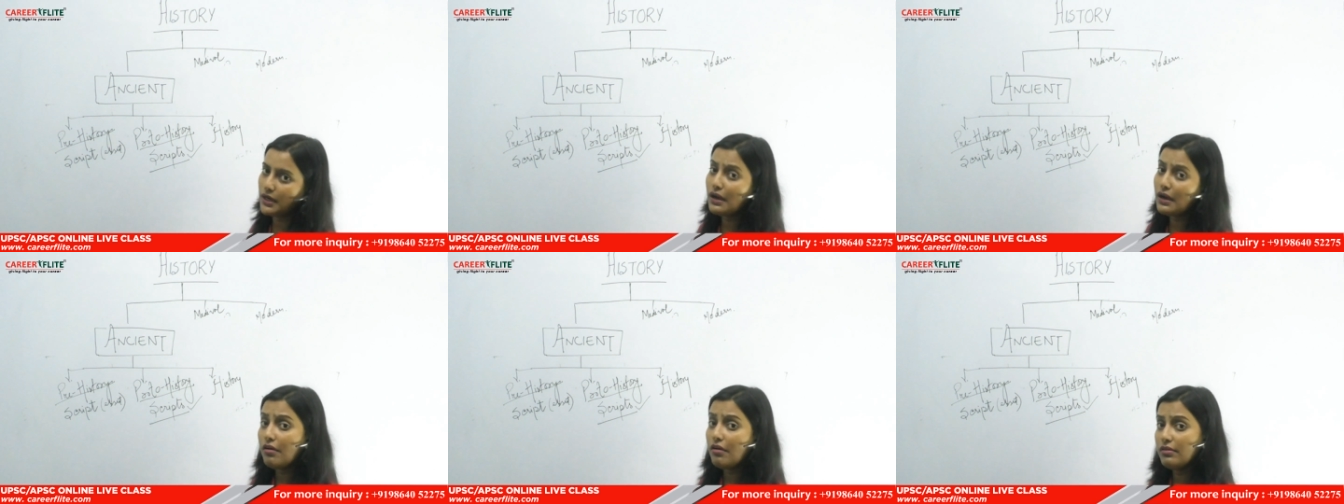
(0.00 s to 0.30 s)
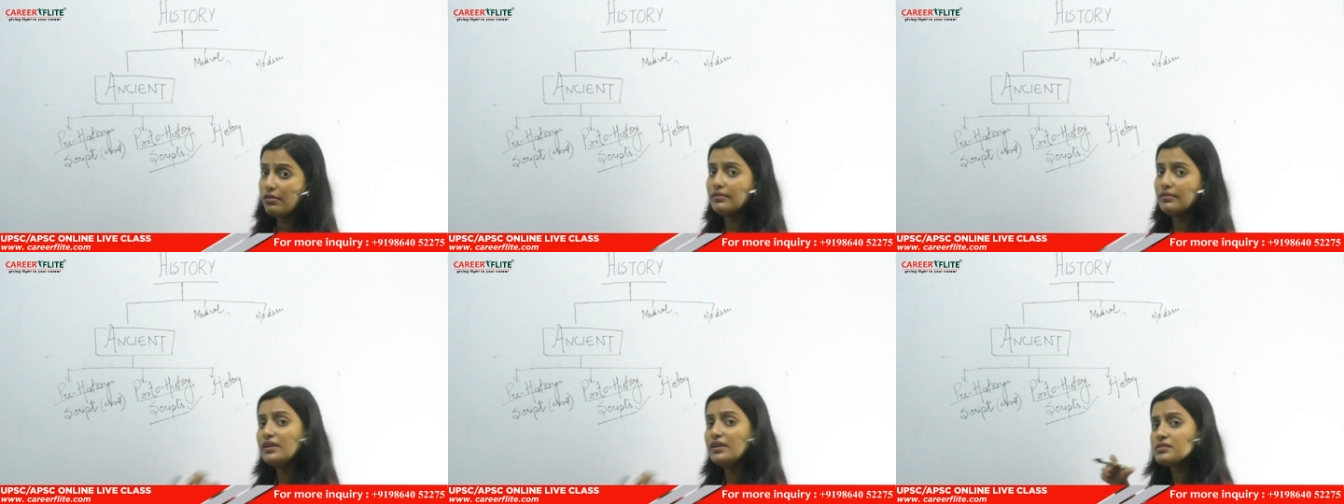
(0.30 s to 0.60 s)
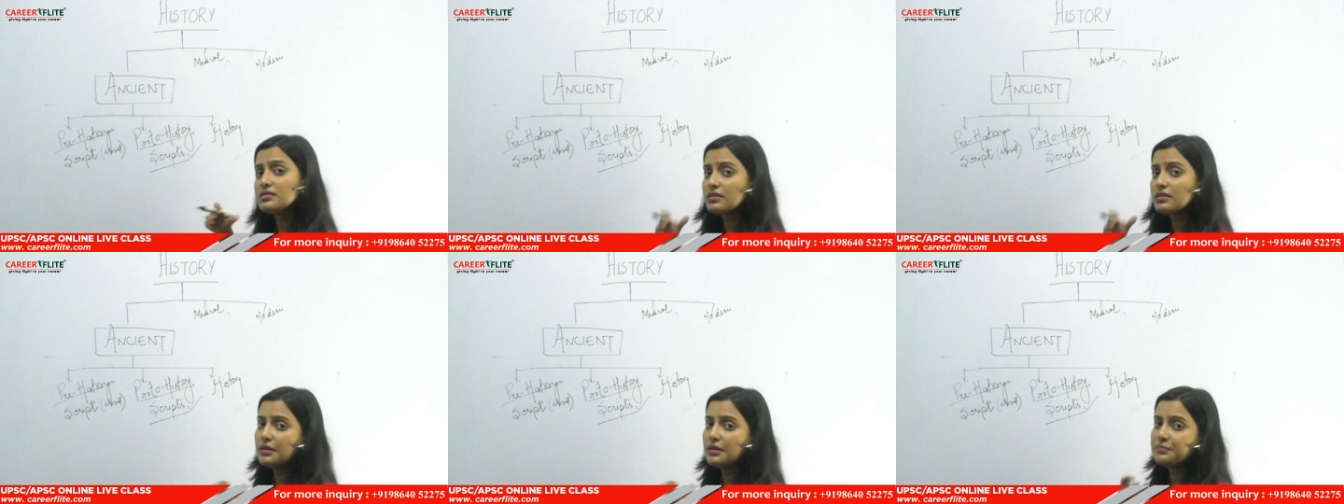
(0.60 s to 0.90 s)
However,
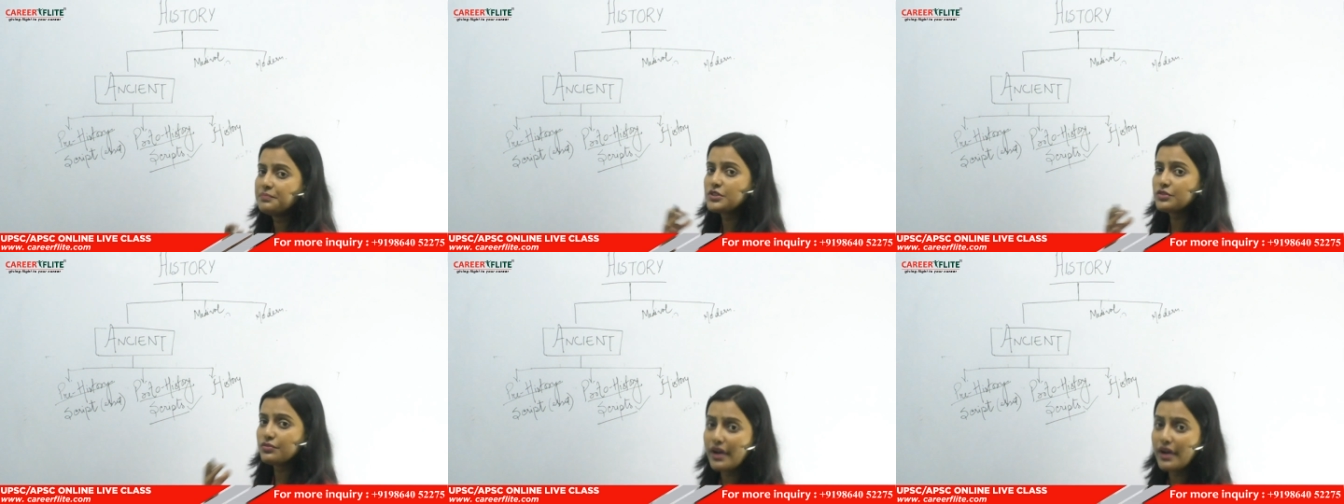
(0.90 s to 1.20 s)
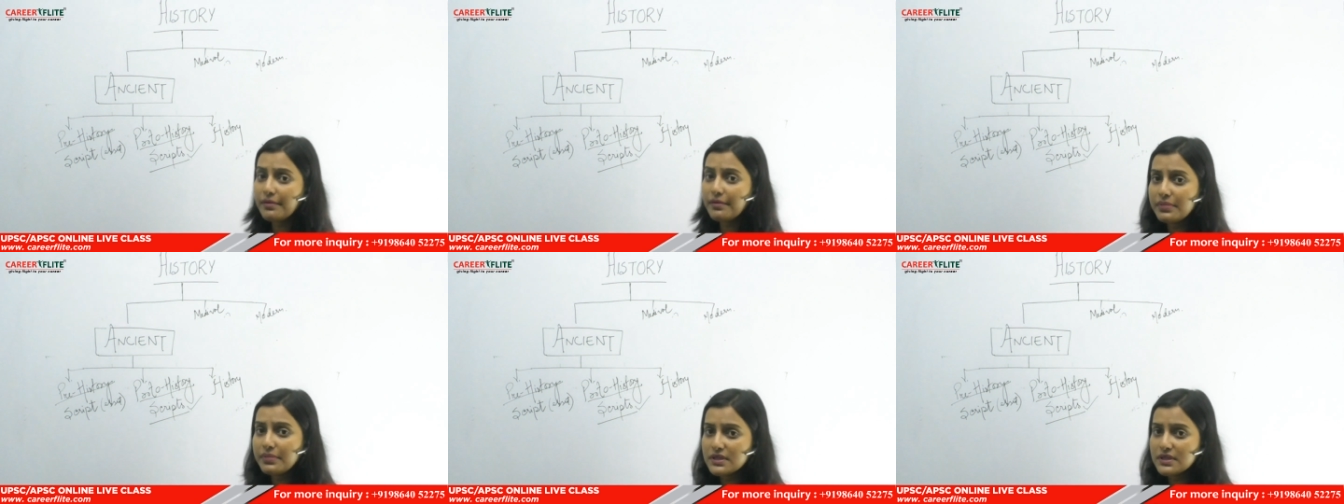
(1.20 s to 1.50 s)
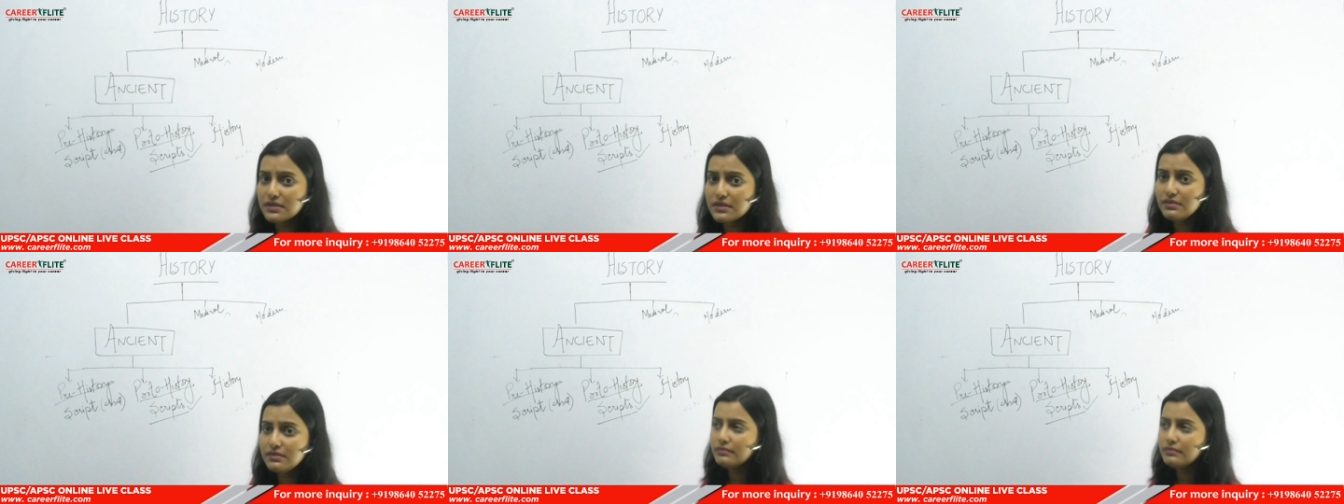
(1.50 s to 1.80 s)
scripts were
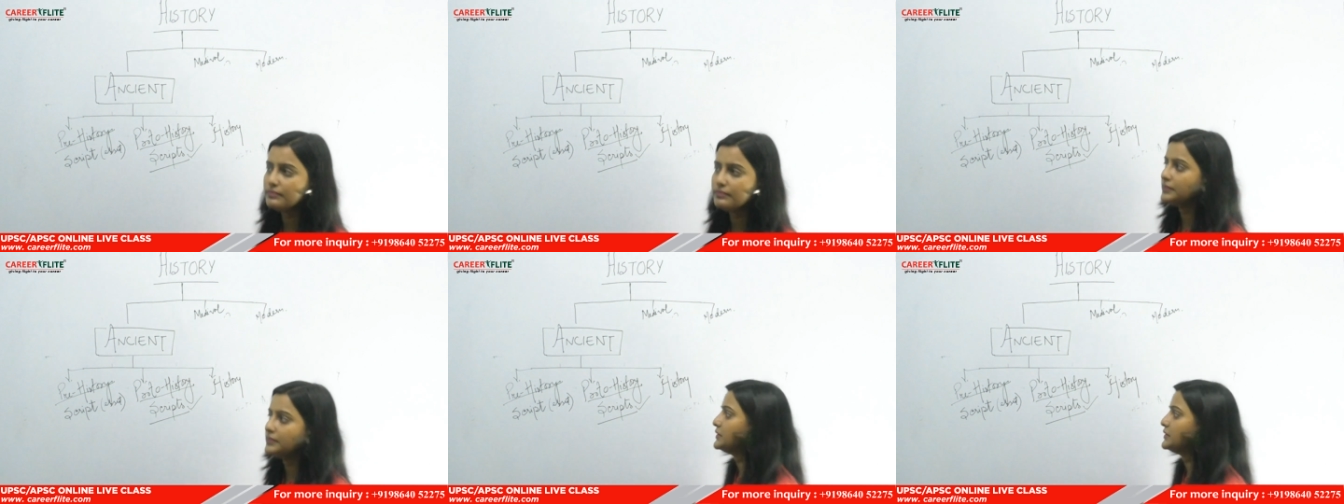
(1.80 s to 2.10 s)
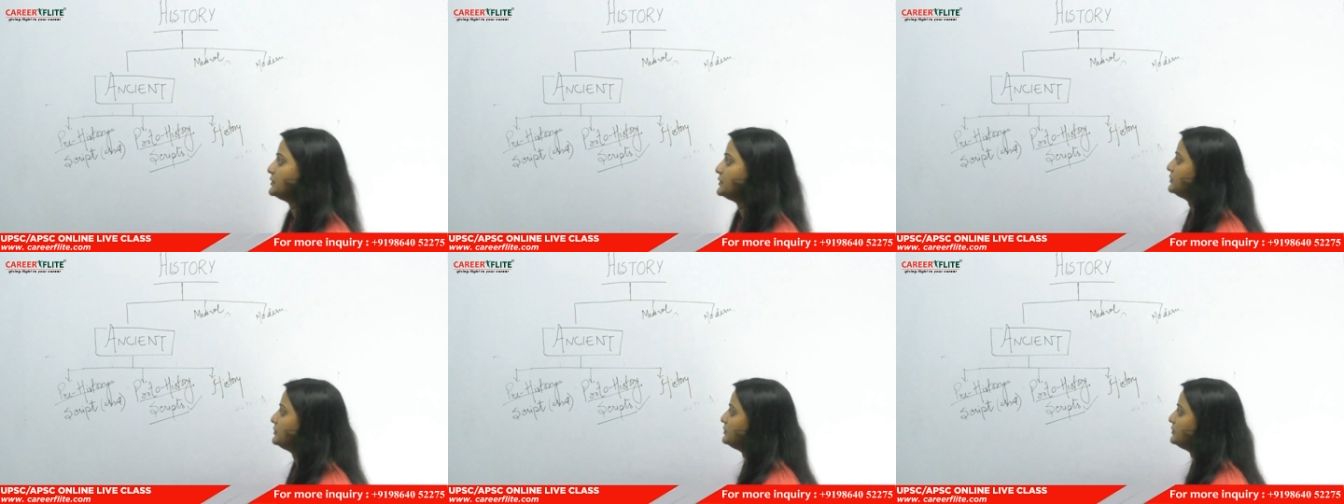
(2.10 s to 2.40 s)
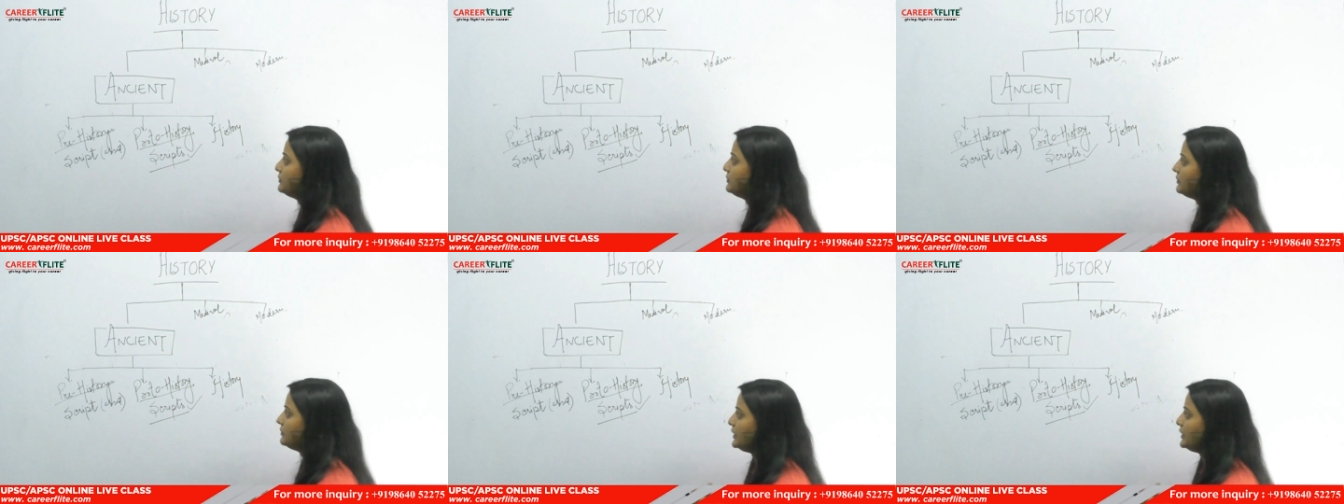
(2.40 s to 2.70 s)
present
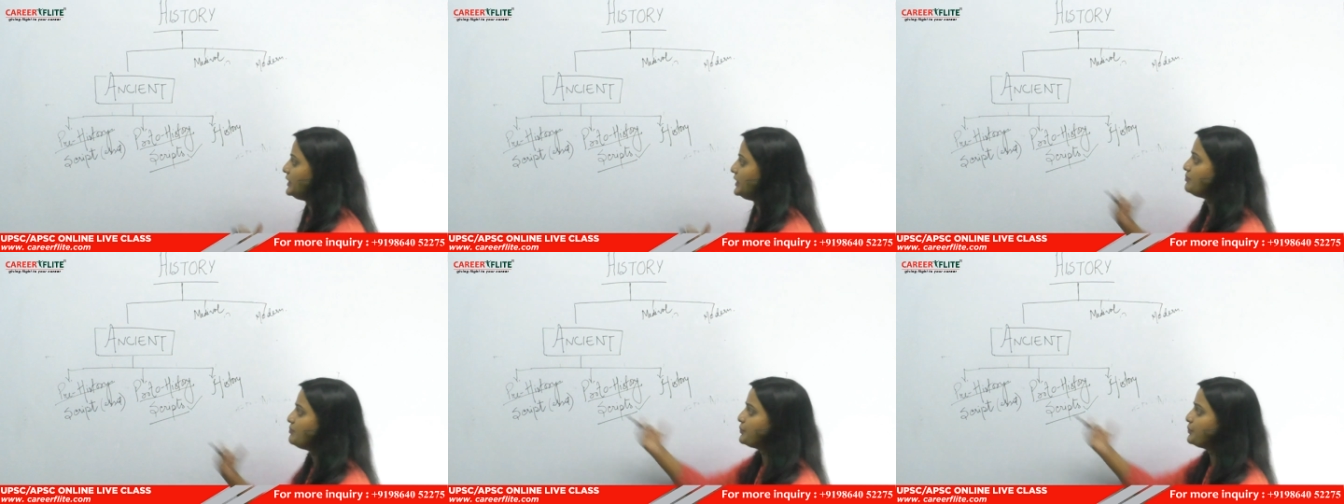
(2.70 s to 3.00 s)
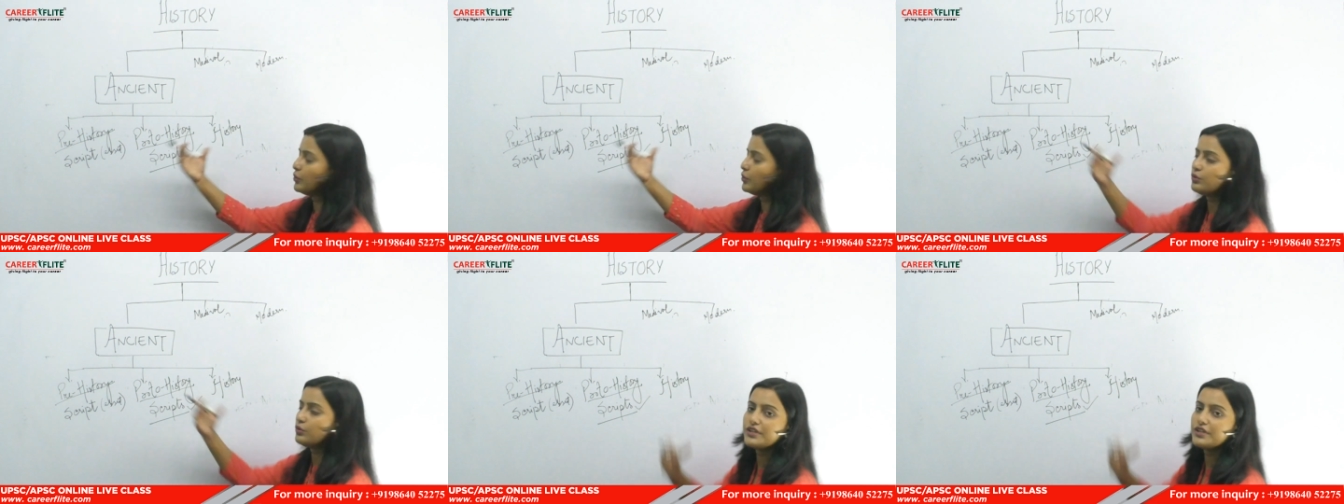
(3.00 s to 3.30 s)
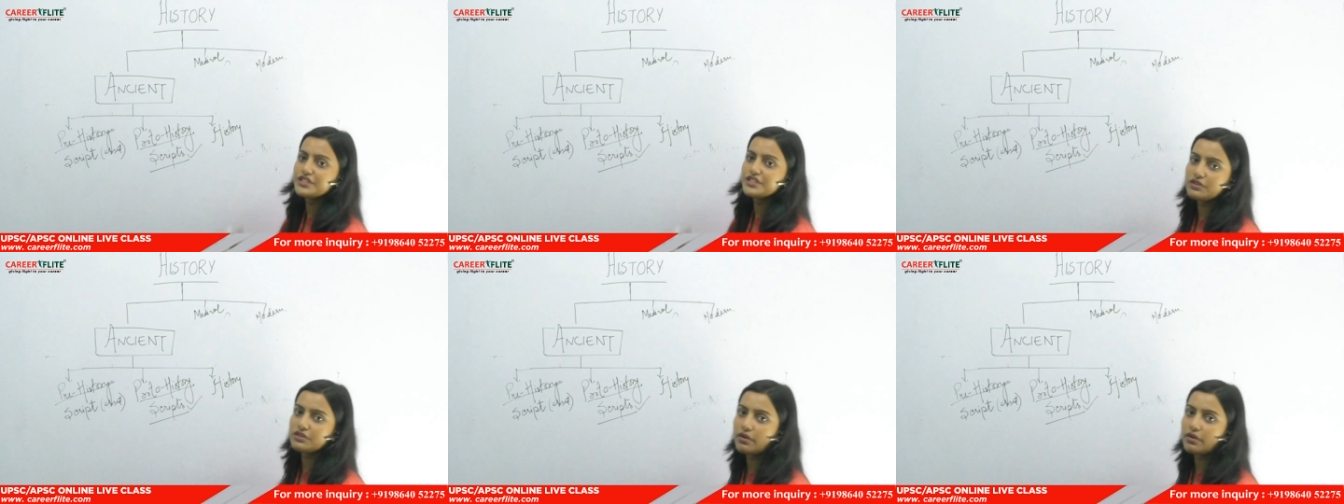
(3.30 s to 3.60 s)
in
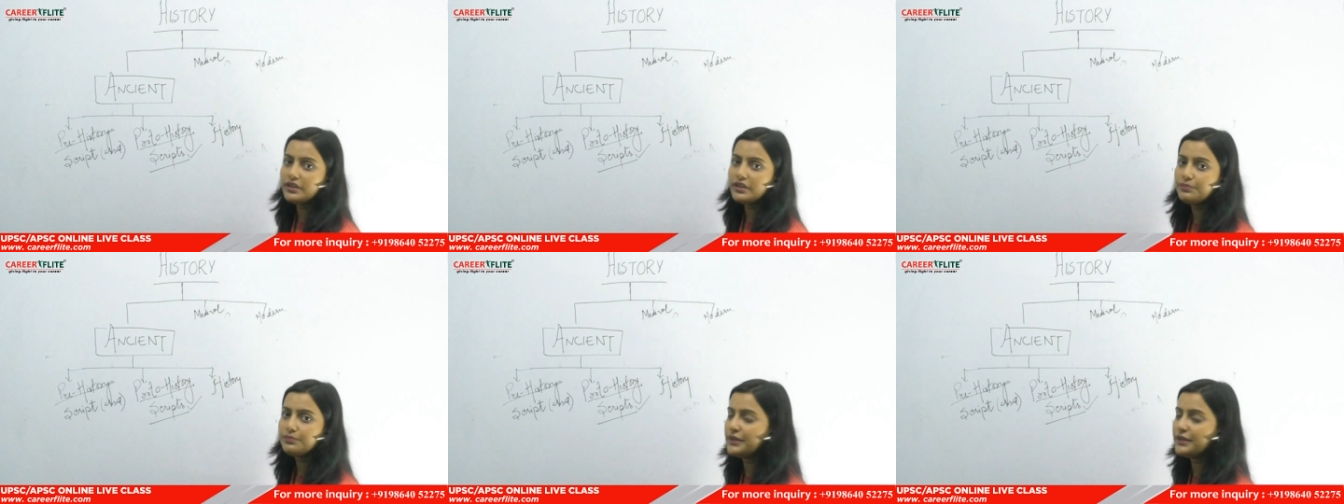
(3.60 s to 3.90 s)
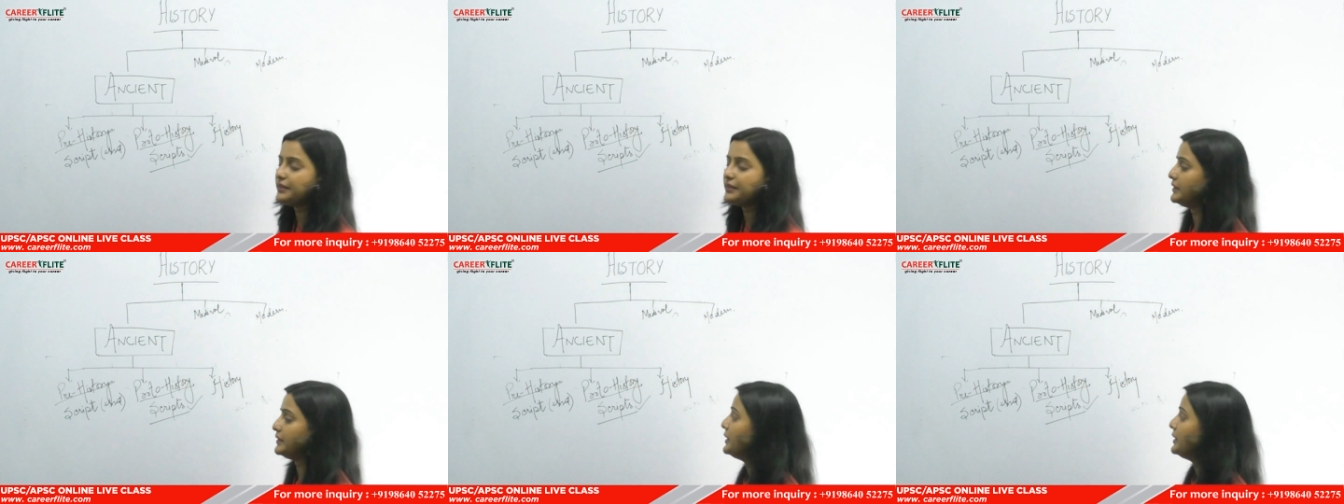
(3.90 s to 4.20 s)
proto-historic period.